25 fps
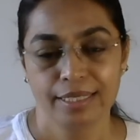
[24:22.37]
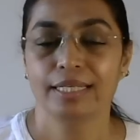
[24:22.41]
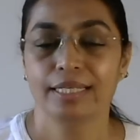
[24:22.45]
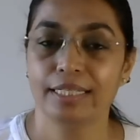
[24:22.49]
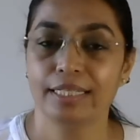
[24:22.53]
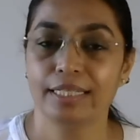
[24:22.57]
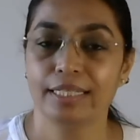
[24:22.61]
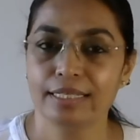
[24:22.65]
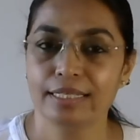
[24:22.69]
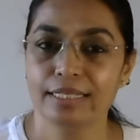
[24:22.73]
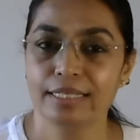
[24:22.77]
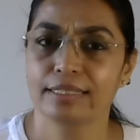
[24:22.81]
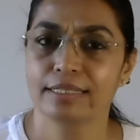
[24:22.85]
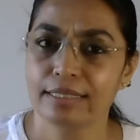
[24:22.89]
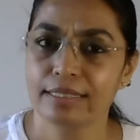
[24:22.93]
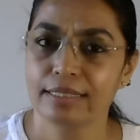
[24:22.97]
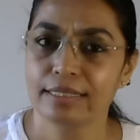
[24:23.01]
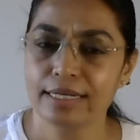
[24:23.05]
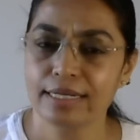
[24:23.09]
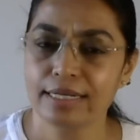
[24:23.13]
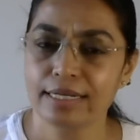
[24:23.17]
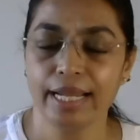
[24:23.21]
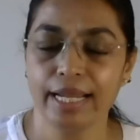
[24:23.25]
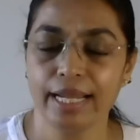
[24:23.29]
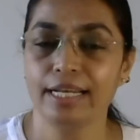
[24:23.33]
It is the
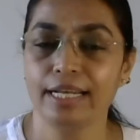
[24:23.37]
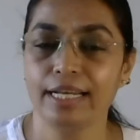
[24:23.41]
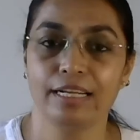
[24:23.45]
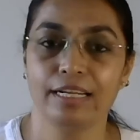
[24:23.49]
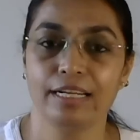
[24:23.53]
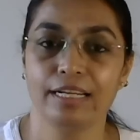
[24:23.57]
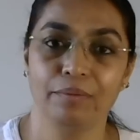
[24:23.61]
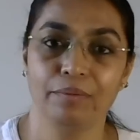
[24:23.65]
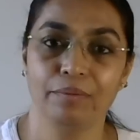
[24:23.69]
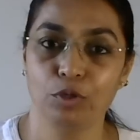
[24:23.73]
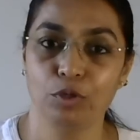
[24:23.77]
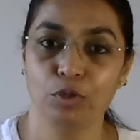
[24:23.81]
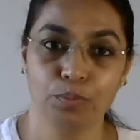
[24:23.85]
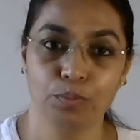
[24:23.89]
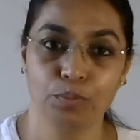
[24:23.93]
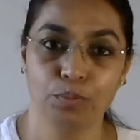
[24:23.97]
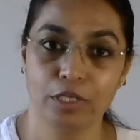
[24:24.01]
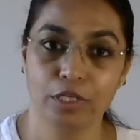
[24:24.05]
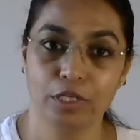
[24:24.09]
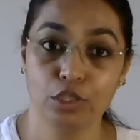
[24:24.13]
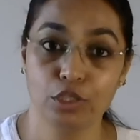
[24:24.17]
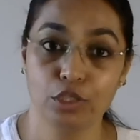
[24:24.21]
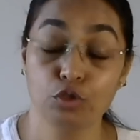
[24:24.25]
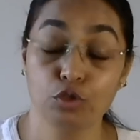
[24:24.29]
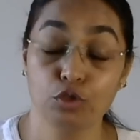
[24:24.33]
right time to
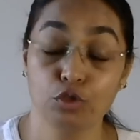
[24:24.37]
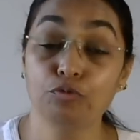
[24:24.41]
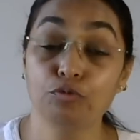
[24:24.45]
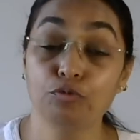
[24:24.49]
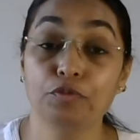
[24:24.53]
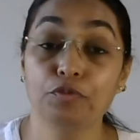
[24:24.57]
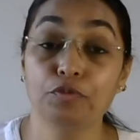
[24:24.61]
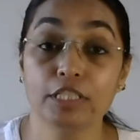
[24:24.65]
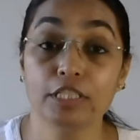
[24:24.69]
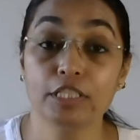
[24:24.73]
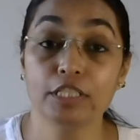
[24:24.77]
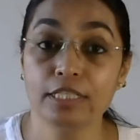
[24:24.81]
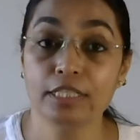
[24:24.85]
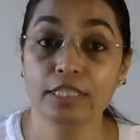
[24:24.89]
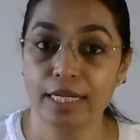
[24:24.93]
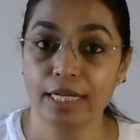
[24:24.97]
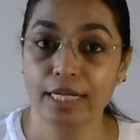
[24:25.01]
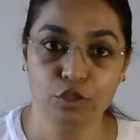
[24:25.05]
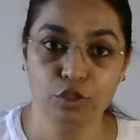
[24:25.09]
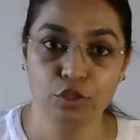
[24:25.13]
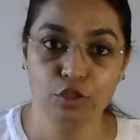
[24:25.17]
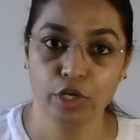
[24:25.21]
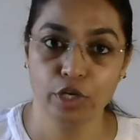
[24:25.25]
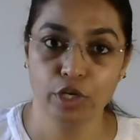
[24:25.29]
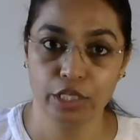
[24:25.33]
pursue further
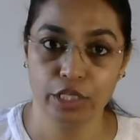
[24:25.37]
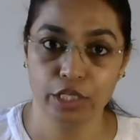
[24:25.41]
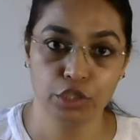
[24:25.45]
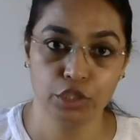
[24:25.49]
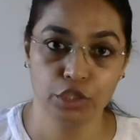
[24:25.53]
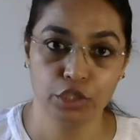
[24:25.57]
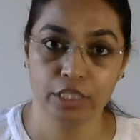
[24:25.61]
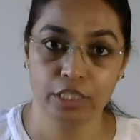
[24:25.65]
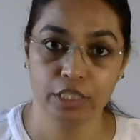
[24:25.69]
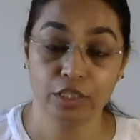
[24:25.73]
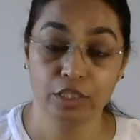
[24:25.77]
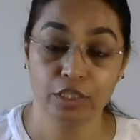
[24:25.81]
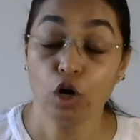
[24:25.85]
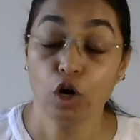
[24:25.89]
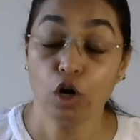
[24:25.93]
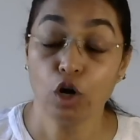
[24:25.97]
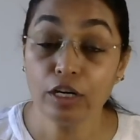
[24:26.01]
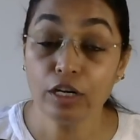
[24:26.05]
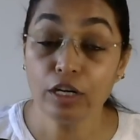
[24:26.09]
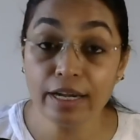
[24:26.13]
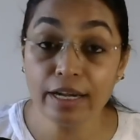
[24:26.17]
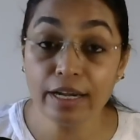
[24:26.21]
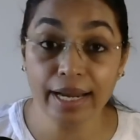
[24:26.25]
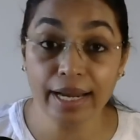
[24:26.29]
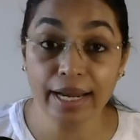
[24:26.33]
education or
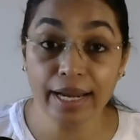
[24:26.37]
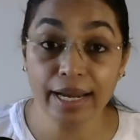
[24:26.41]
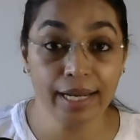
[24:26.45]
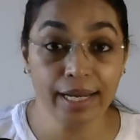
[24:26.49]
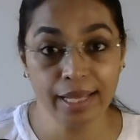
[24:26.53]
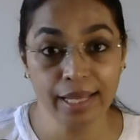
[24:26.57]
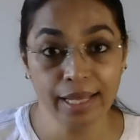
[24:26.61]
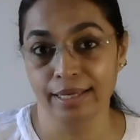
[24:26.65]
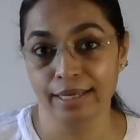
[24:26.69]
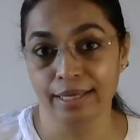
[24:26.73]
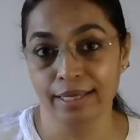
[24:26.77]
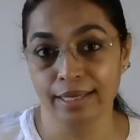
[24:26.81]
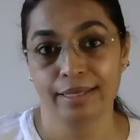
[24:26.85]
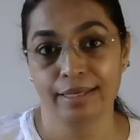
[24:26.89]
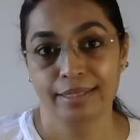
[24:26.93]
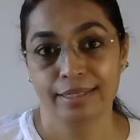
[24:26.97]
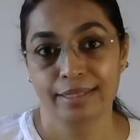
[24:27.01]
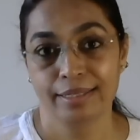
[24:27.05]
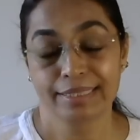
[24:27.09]
training